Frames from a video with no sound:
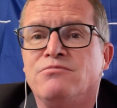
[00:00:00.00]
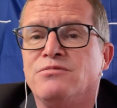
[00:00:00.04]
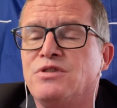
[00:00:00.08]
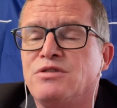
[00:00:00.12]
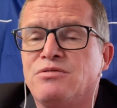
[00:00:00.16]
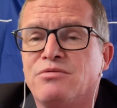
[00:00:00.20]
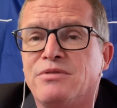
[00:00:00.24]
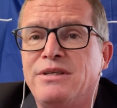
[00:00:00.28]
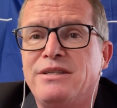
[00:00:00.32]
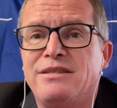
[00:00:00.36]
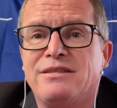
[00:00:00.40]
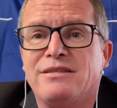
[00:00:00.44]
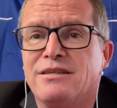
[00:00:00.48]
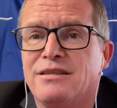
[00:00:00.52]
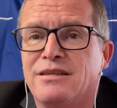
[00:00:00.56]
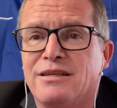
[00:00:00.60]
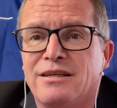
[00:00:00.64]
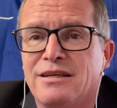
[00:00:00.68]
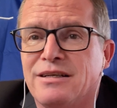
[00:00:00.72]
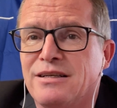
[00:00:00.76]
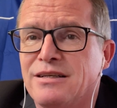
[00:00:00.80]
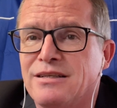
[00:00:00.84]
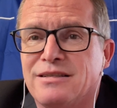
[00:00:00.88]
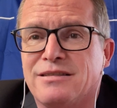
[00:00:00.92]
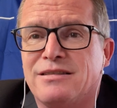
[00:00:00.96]

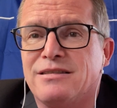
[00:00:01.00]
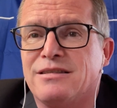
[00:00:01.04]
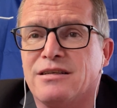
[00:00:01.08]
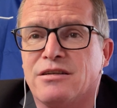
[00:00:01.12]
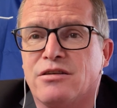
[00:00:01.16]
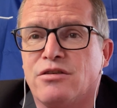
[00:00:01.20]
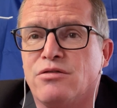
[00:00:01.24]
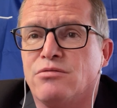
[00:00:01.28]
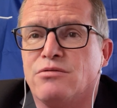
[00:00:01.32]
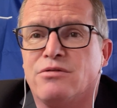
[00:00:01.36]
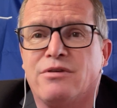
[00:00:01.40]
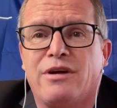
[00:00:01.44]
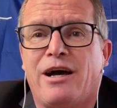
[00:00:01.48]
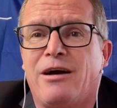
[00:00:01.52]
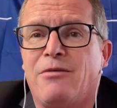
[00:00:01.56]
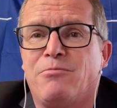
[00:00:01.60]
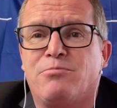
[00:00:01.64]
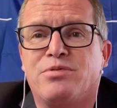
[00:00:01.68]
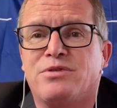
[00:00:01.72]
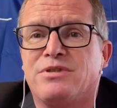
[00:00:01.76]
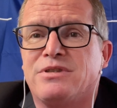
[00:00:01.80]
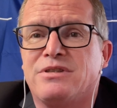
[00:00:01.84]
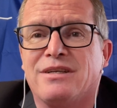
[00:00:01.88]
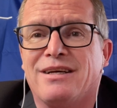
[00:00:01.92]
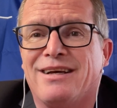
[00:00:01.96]
treasonous,
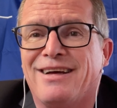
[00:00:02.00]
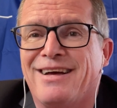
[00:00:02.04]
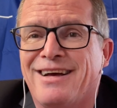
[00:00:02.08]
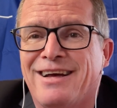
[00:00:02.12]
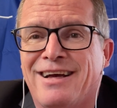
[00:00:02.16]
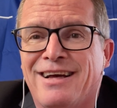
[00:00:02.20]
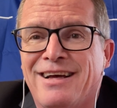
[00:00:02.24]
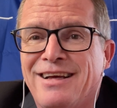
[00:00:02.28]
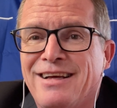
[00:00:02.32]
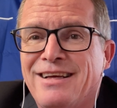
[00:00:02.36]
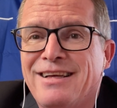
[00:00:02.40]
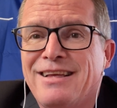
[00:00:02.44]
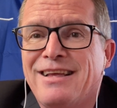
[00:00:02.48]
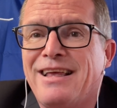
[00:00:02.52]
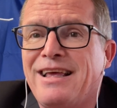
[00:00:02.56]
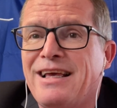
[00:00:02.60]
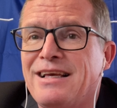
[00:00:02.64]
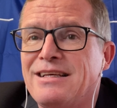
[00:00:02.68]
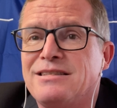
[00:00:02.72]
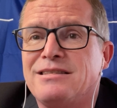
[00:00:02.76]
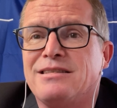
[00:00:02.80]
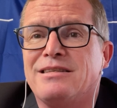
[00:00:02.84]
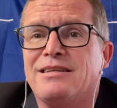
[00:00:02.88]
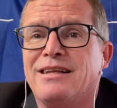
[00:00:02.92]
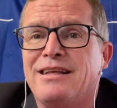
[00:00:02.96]
corrupt
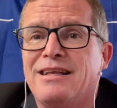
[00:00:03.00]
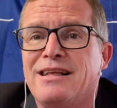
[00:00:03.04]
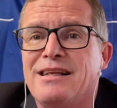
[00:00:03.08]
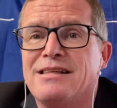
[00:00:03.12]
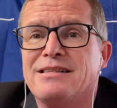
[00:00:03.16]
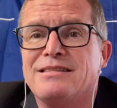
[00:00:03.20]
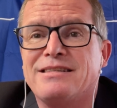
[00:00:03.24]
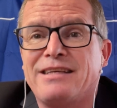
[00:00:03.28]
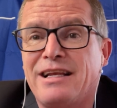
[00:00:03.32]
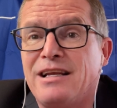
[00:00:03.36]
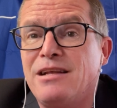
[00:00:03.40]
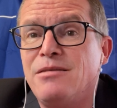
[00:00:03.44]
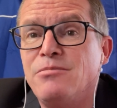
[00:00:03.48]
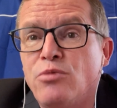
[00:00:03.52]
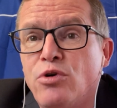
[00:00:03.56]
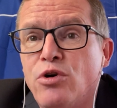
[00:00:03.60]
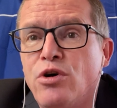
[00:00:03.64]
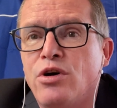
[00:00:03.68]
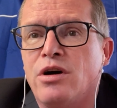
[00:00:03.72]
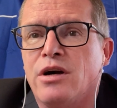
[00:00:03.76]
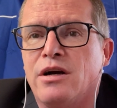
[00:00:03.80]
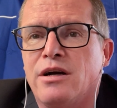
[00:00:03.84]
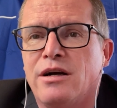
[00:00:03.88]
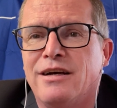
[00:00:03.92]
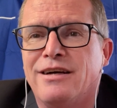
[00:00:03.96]
gas deals
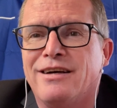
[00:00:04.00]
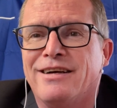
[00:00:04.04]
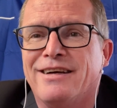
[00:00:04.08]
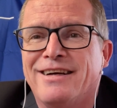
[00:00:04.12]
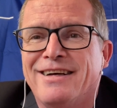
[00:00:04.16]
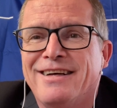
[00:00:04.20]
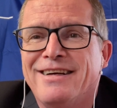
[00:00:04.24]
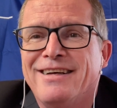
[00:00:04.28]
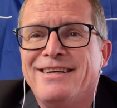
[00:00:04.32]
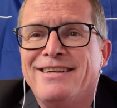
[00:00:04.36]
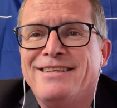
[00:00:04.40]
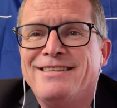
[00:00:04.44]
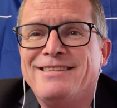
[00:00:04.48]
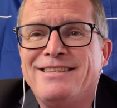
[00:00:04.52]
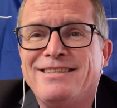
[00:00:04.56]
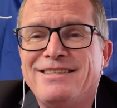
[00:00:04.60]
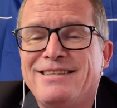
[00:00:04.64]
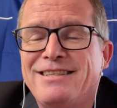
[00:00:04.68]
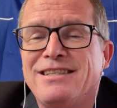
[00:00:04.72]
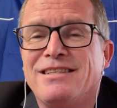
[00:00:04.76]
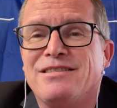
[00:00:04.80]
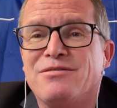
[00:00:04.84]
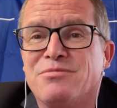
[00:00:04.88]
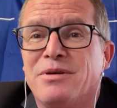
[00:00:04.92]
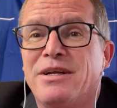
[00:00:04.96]
anymore. This
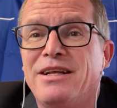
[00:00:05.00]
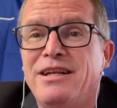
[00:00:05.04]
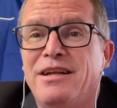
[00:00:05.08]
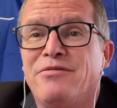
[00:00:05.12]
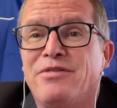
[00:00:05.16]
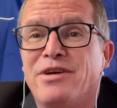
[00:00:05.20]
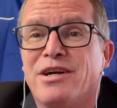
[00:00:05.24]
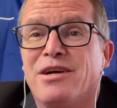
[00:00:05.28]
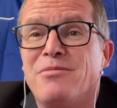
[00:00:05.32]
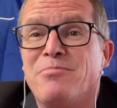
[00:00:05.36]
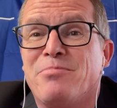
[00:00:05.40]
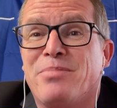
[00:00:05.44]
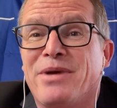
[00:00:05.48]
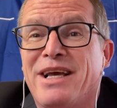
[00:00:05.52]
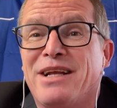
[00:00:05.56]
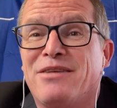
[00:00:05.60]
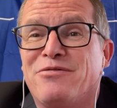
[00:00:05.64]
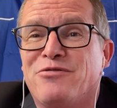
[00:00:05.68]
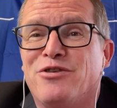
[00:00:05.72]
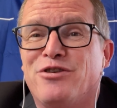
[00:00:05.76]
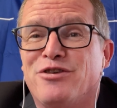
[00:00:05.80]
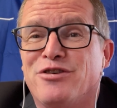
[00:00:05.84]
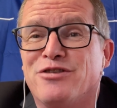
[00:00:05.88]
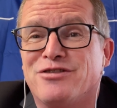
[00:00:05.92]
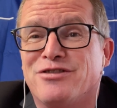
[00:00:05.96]
is really very bad
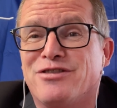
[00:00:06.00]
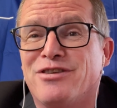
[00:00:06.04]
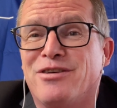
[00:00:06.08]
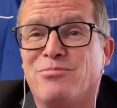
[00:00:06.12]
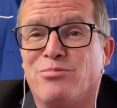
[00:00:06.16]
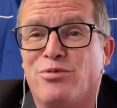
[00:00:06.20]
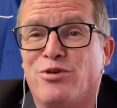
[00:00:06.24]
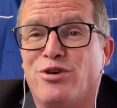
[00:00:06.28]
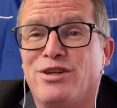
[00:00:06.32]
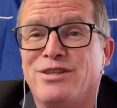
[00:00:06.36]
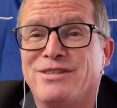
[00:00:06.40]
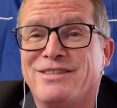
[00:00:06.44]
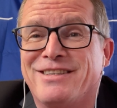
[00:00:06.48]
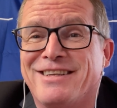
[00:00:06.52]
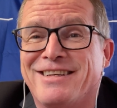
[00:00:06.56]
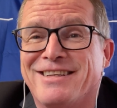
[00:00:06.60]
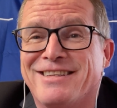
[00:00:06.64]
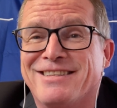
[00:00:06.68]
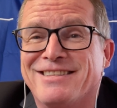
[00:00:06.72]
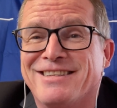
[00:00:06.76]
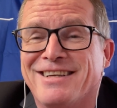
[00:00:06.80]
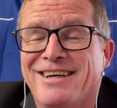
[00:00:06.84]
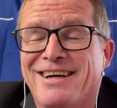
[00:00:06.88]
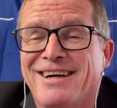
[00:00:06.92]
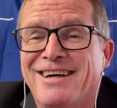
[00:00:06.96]
for Austrian
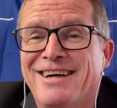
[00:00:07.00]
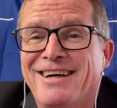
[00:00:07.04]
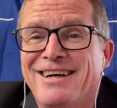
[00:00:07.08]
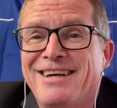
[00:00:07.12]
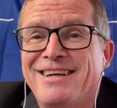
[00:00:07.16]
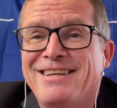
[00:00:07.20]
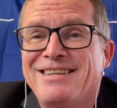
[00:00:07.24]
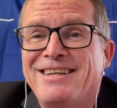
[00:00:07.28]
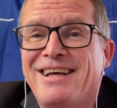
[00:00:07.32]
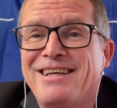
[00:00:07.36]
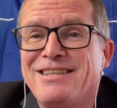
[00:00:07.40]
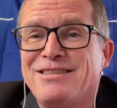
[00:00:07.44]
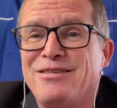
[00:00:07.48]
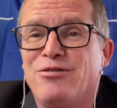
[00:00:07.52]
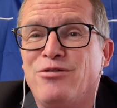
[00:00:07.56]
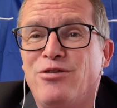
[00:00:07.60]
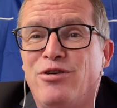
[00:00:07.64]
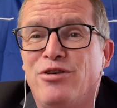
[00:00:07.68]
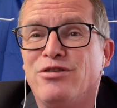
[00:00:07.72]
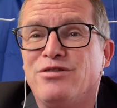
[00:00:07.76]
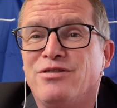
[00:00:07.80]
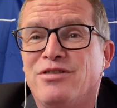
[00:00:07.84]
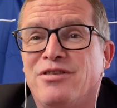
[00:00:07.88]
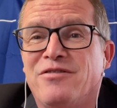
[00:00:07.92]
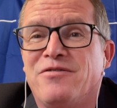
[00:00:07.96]
politics. Yeah? There's a
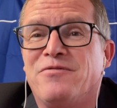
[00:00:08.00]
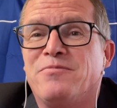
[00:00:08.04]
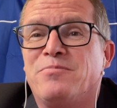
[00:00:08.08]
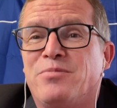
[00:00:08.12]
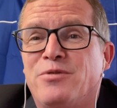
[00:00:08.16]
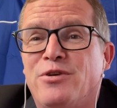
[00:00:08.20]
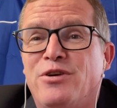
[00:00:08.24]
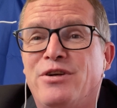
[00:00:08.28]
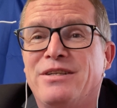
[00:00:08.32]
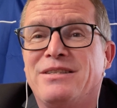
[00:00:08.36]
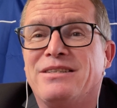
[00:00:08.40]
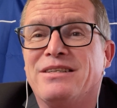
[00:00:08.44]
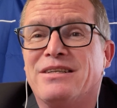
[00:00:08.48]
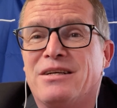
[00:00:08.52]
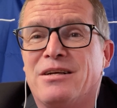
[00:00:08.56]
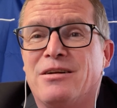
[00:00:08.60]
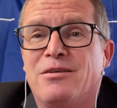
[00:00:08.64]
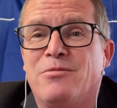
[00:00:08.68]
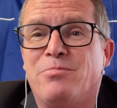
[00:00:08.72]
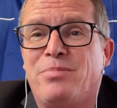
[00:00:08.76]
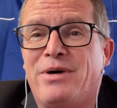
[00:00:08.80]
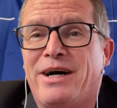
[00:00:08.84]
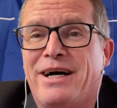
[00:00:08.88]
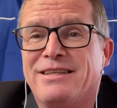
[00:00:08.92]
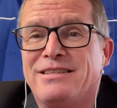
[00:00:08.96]
lot of political
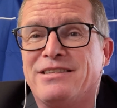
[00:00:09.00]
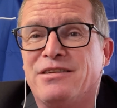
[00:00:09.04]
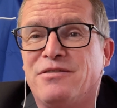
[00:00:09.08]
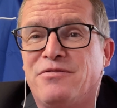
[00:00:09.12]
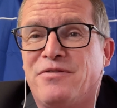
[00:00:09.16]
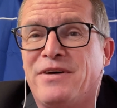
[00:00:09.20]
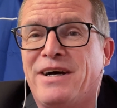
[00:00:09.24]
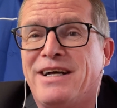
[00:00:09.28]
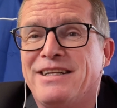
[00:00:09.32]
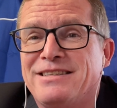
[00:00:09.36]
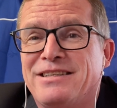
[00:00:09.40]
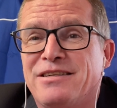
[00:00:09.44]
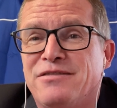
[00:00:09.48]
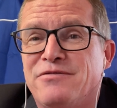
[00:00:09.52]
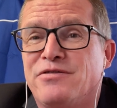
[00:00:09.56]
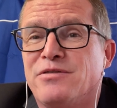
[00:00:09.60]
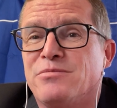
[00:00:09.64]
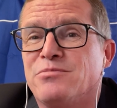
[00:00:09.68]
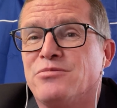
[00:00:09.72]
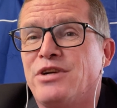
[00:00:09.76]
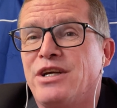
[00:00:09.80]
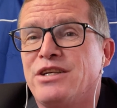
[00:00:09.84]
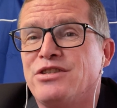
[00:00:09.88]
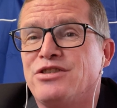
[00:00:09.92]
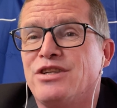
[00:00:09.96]
party funding
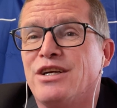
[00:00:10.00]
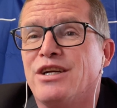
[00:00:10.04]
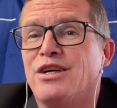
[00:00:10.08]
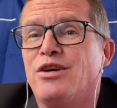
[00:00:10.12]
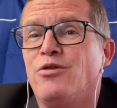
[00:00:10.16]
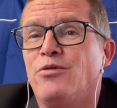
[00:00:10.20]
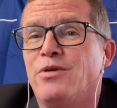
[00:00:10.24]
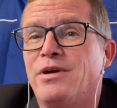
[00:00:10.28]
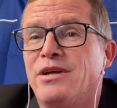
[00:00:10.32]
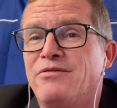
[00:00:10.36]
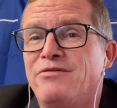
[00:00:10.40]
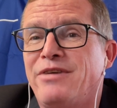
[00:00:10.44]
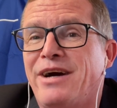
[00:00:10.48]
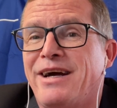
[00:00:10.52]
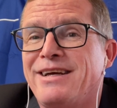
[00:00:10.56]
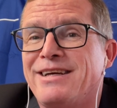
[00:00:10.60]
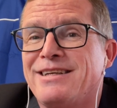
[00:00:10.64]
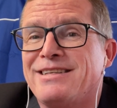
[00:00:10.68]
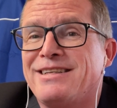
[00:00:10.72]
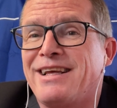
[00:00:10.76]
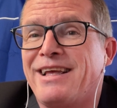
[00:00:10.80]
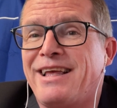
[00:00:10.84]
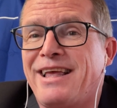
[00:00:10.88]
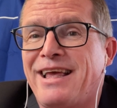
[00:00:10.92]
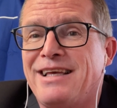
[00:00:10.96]
from Russia going via
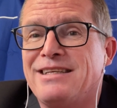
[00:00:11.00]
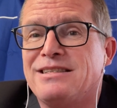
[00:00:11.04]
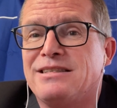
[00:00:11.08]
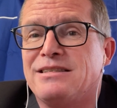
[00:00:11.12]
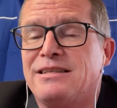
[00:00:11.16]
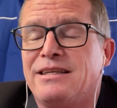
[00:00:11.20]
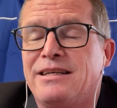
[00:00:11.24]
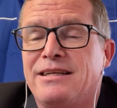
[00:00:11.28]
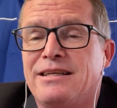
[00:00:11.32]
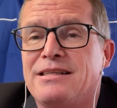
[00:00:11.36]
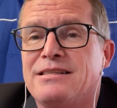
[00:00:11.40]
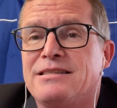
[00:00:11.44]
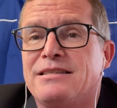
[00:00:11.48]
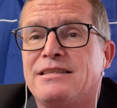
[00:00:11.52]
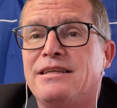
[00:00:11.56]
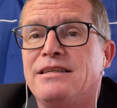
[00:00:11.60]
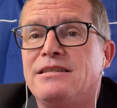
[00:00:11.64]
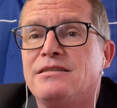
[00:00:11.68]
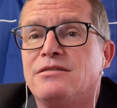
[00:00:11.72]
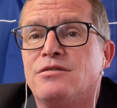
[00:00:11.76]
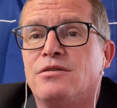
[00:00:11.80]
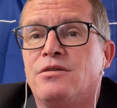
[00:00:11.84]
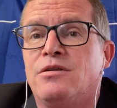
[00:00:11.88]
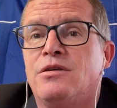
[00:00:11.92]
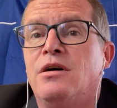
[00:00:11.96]
the gas deals
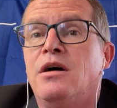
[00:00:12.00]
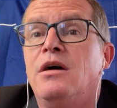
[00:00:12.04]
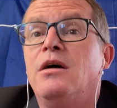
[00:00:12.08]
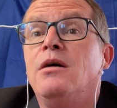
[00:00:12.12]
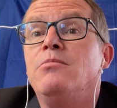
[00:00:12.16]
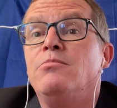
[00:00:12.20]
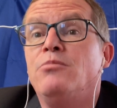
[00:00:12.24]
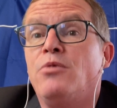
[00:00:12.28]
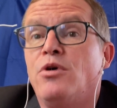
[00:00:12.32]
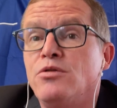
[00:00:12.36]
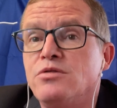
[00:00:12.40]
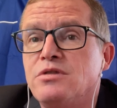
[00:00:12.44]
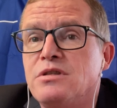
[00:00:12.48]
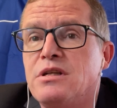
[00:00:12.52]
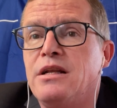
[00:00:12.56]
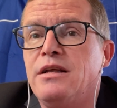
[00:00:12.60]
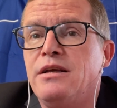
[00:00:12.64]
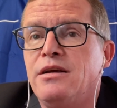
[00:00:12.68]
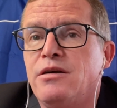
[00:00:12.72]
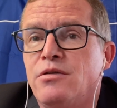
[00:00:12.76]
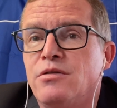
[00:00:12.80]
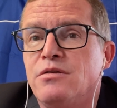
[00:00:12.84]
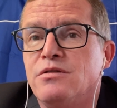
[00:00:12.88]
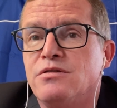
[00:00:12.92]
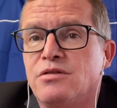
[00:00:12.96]
into mostly
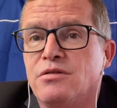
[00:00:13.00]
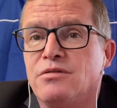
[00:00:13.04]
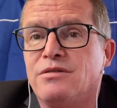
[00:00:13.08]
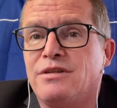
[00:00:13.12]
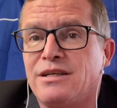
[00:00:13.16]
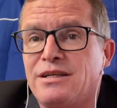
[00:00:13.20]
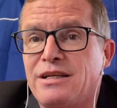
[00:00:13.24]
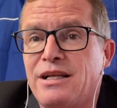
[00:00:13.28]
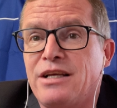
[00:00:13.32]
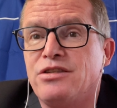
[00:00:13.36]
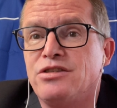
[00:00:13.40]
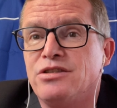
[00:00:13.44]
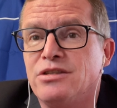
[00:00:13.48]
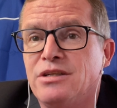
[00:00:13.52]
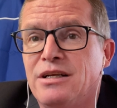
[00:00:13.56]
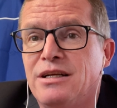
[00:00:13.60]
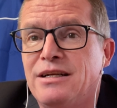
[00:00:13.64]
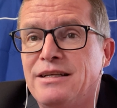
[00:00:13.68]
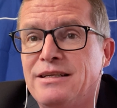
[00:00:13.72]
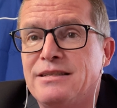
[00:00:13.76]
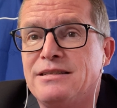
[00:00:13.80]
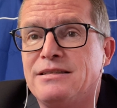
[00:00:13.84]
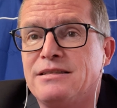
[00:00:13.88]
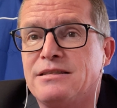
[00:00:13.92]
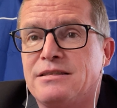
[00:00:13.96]
also the
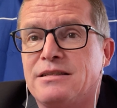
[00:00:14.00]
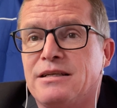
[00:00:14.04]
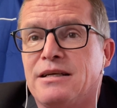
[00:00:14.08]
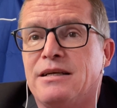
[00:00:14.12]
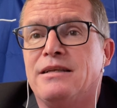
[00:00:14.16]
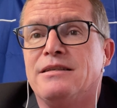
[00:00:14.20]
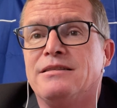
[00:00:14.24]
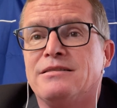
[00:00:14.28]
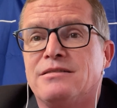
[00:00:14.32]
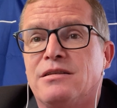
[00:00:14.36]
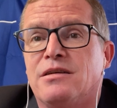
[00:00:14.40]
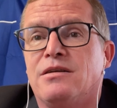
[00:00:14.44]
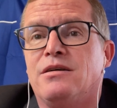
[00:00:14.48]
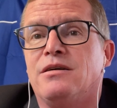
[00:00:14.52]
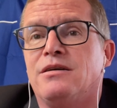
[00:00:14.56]
nationalists and